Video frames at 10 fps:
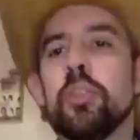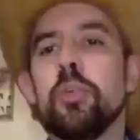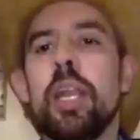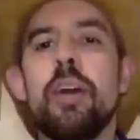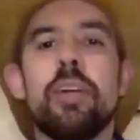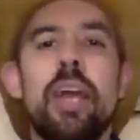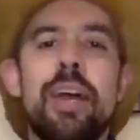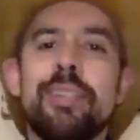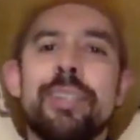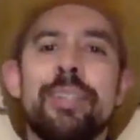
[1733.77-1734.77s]
right now,
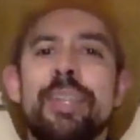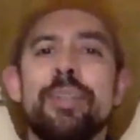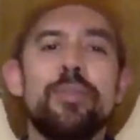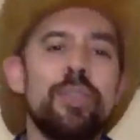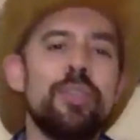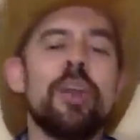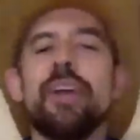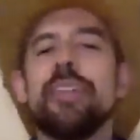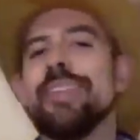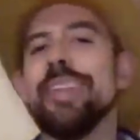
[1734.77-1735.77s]
guys, and, and you, you've
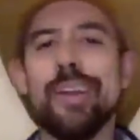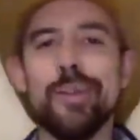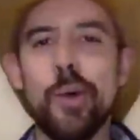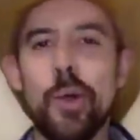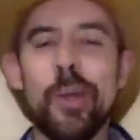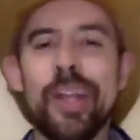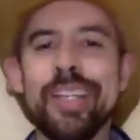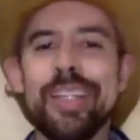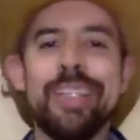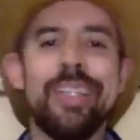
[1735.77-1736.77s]
gotten the download
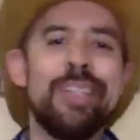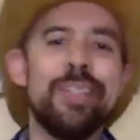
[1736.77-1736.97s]
already,